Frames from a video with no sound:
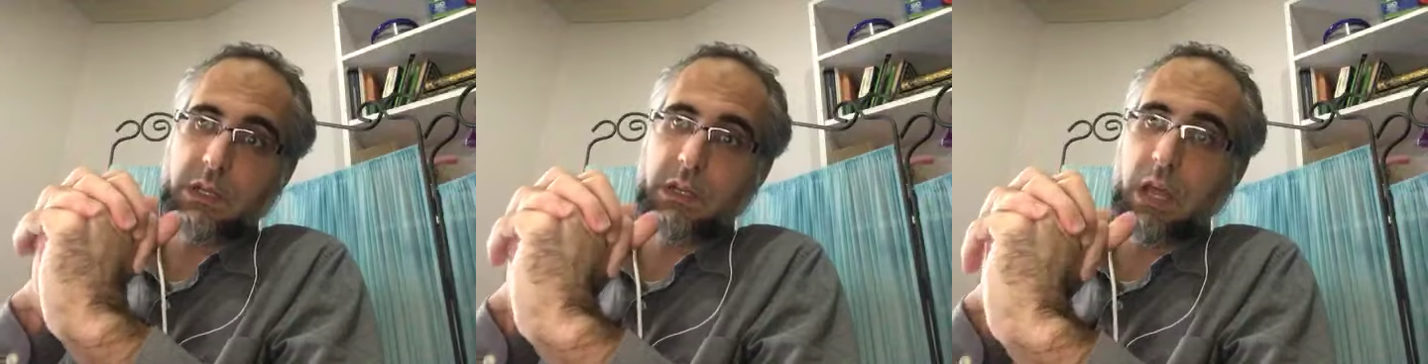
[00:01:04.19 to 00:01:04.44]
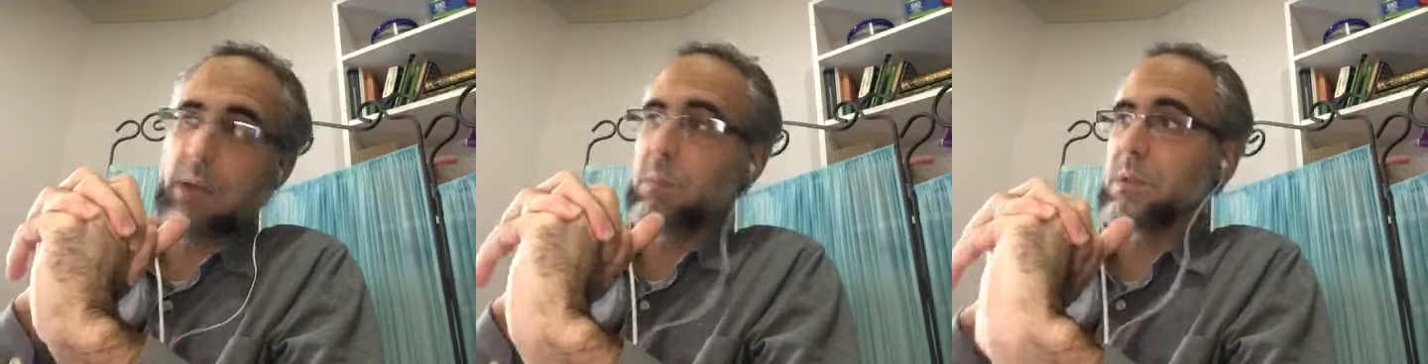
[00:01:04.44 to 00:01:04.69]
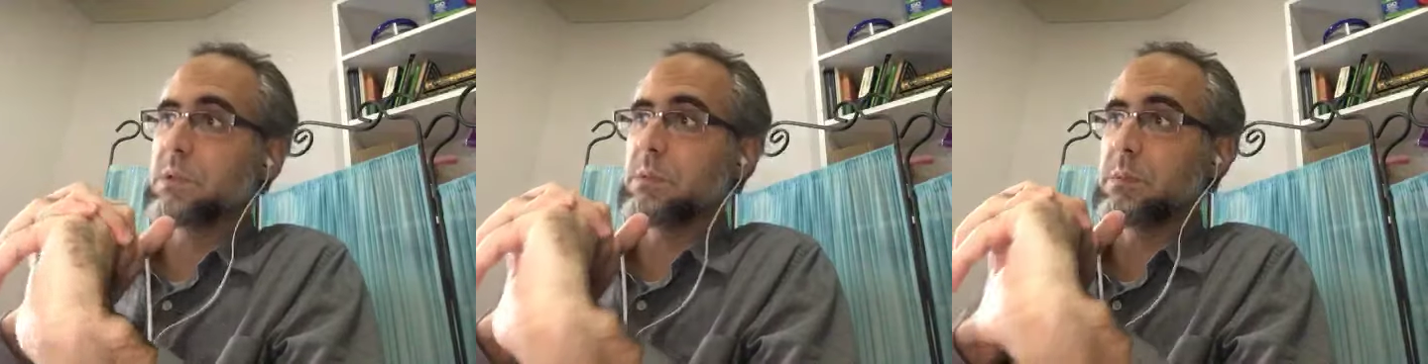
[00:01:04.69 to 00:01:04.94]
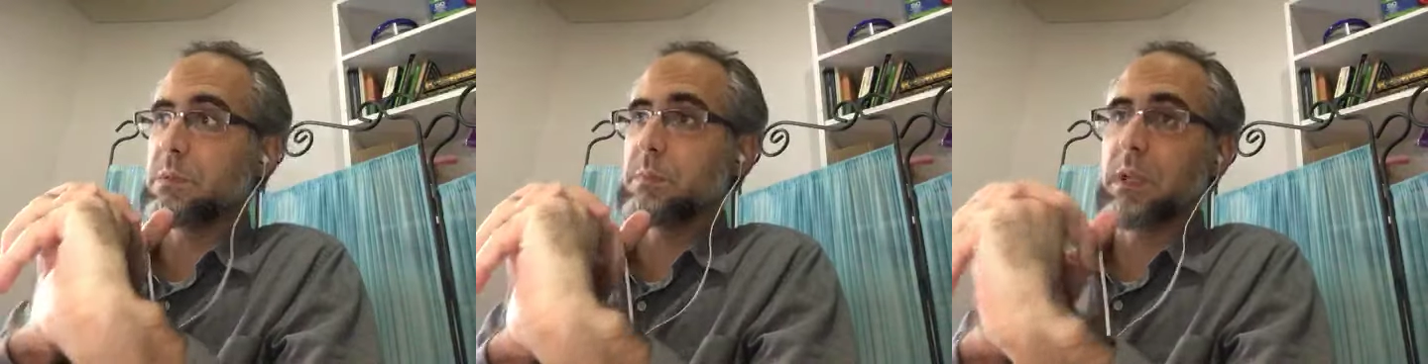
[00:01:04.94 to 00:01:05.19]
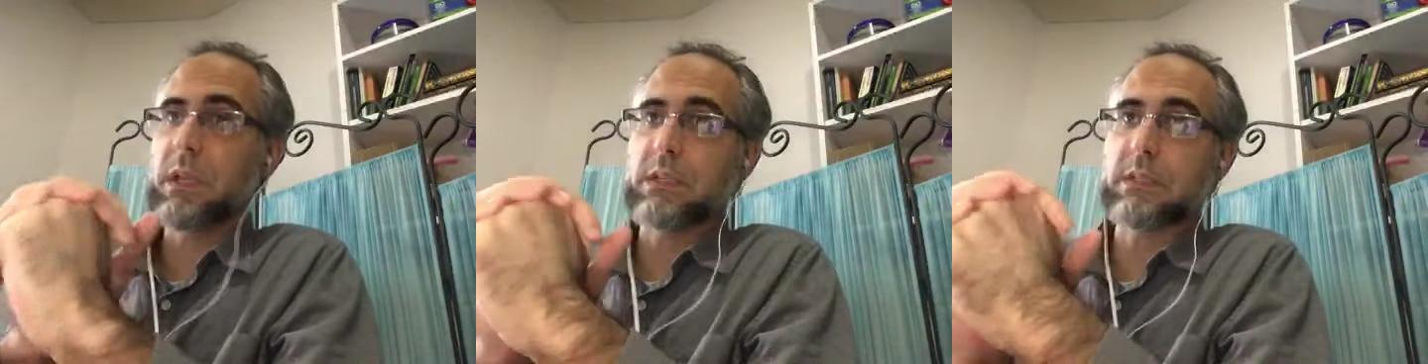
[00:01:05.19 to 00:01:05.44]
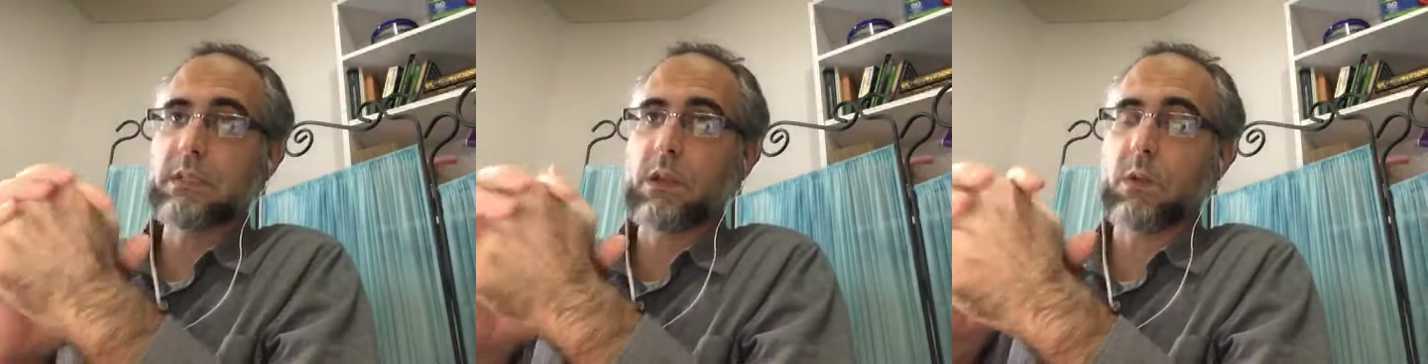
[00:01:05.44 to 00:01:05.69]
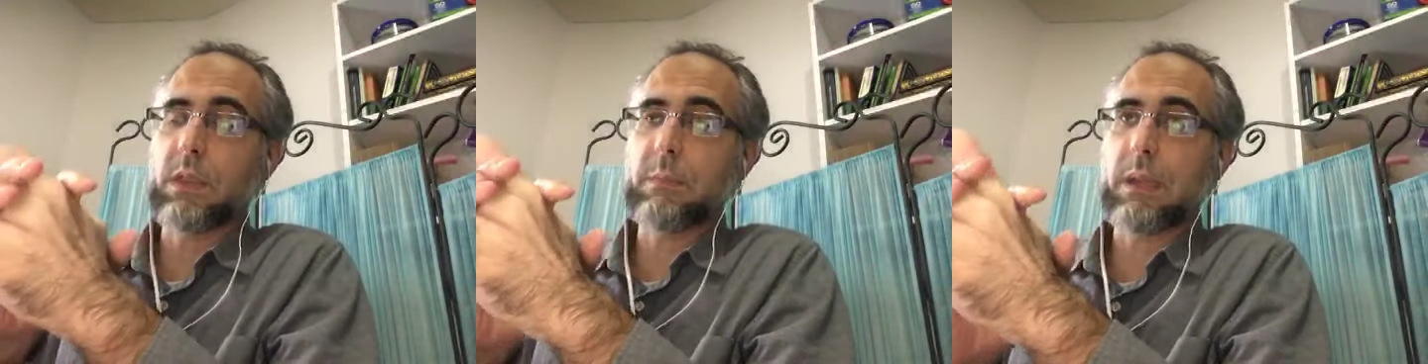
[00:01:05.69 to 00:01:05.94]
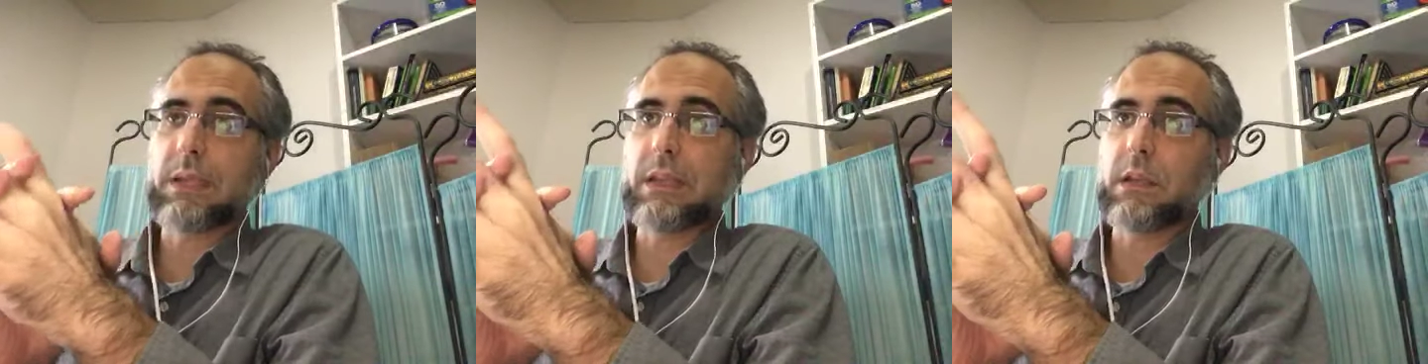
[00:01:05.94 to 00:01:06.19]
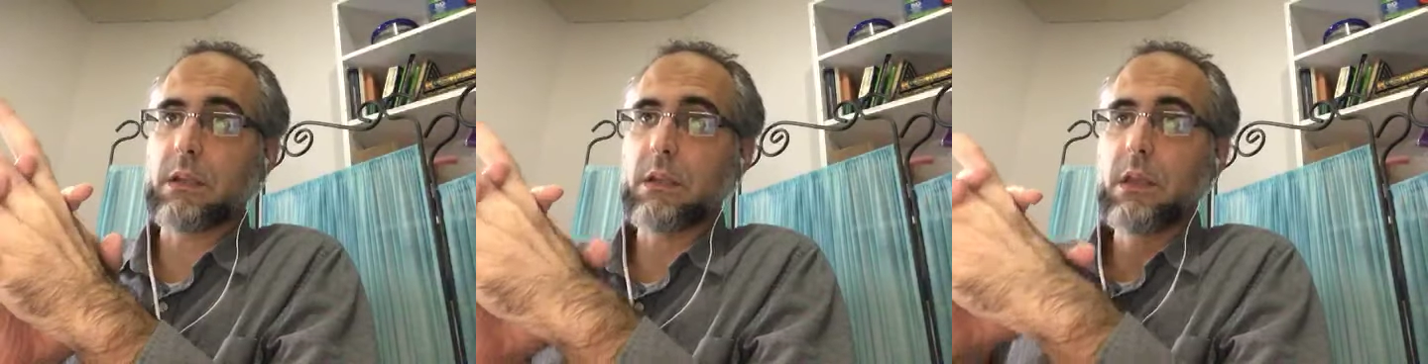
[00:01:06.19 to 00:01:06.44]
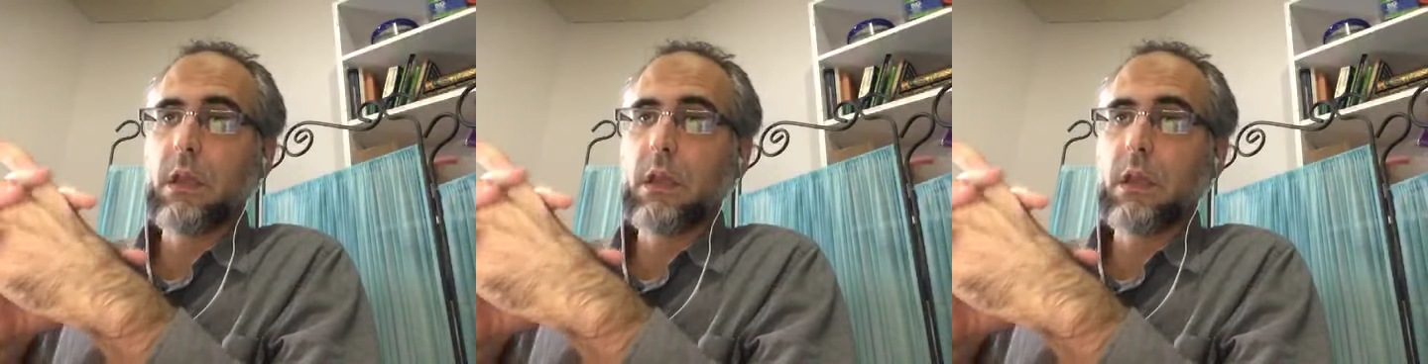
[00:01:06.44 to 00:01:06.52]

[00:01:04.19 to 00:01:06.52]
non-Muslims because they might not